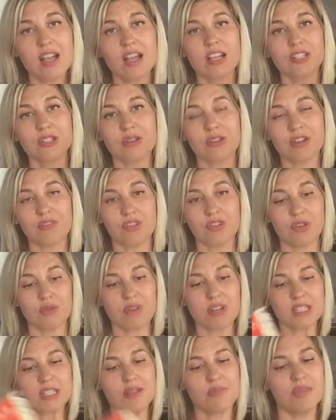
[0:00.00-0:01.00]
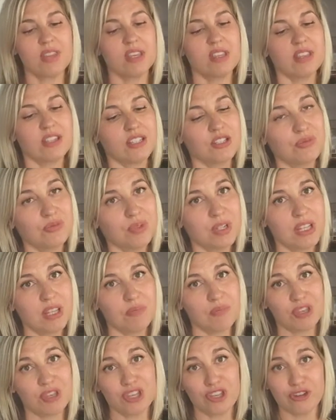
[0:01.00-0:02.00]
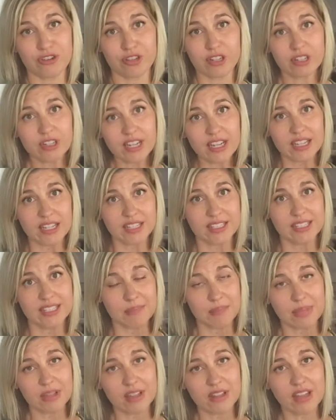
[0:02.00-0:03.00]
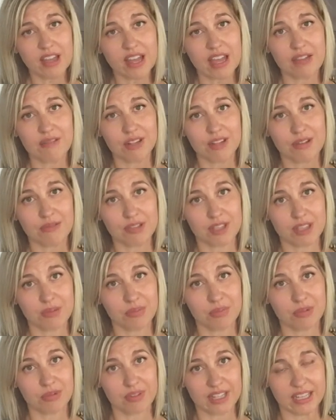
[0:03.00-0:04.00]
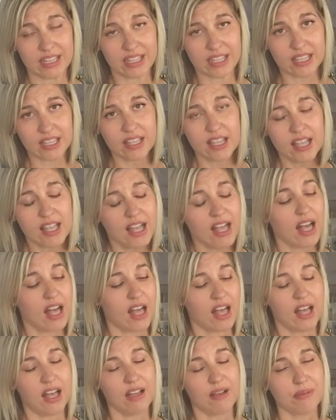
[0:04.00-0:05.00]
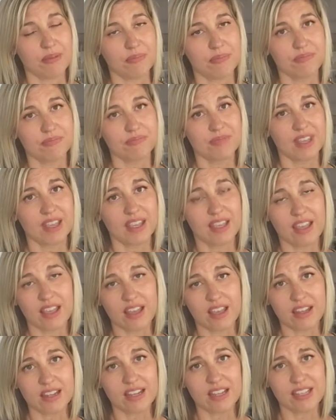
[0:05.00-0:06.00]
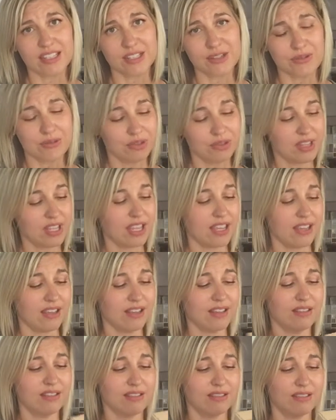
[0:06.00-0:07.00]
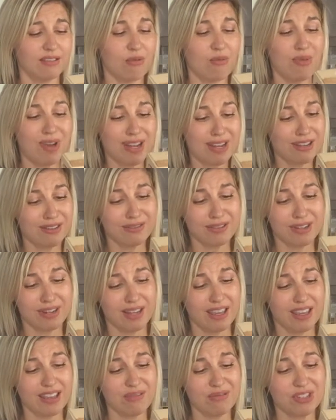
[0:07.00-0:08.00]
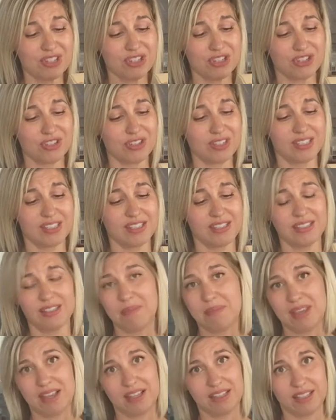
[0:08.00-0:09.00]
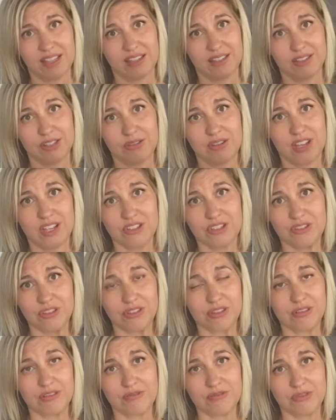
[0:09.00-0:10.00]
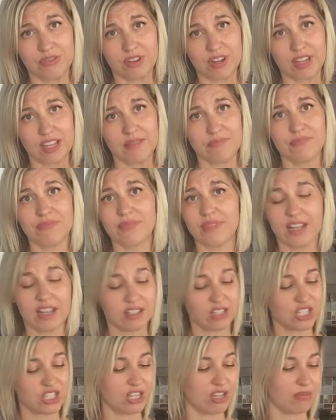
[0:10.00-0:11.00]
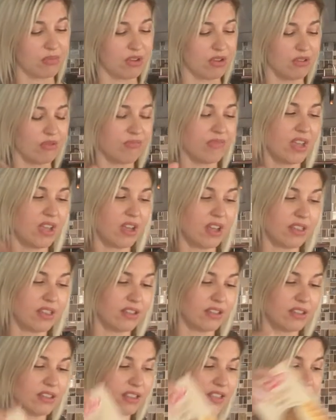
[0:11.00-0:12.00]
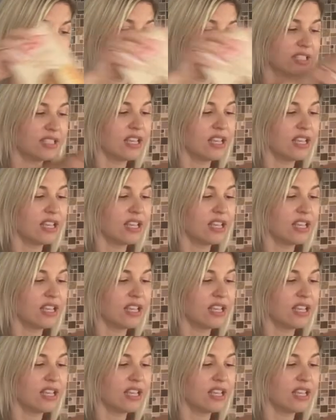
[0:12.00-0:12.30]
So if you want something that's really pure and simple, I would go with the Barilla. Again, it's only 1 ingredient, which just is amazing. So naturally gluten-free, non-GMO, all the good things.